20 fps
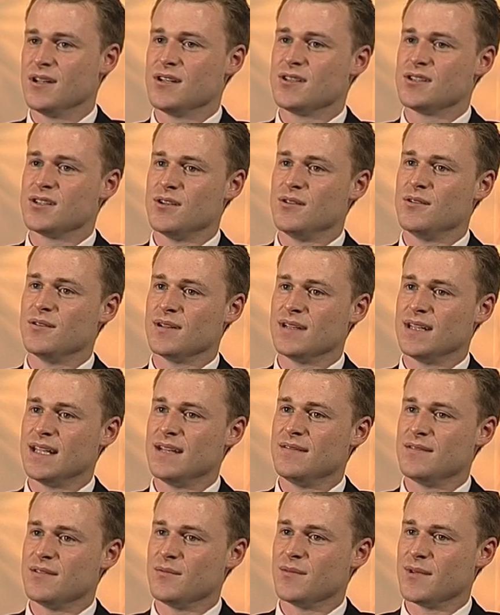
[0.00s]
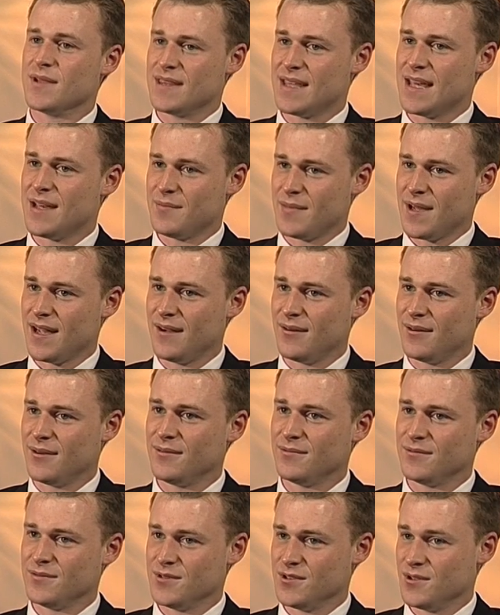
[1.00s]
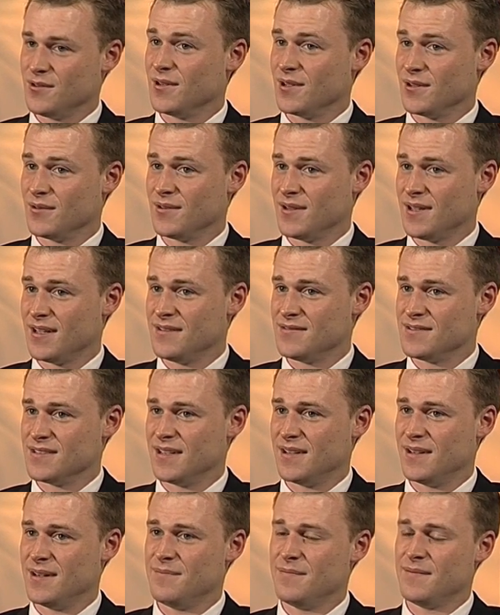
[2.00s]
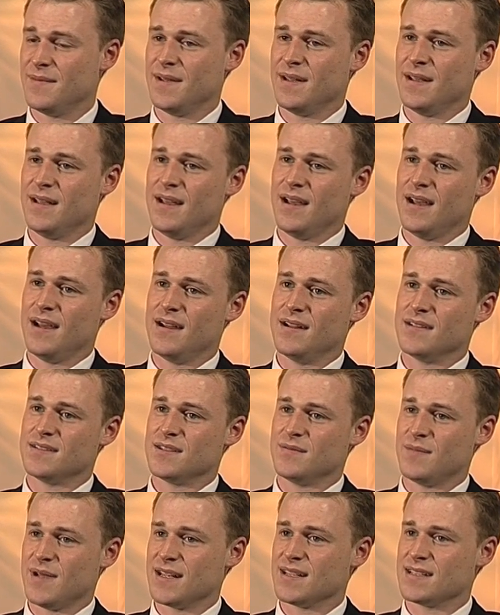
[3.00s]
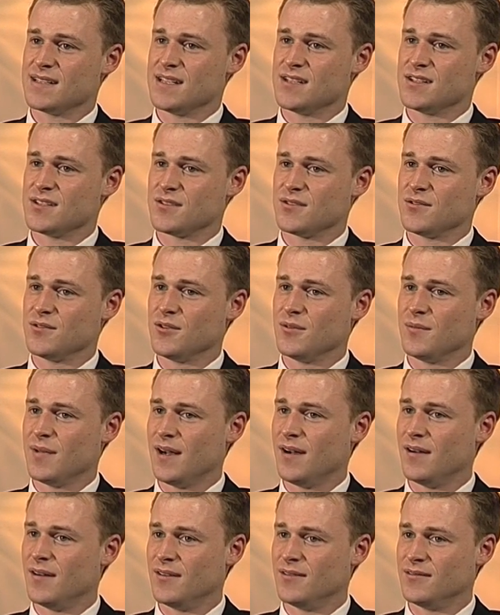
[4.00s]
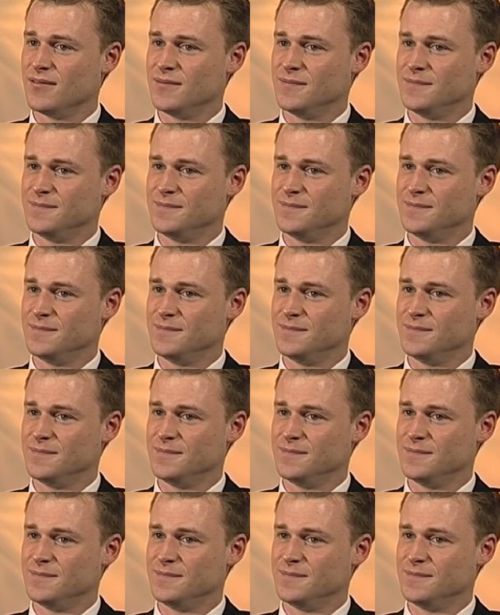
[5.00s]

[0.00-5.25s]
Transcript: So you can leave them with that power during your lifetime to make decisions on your behalf.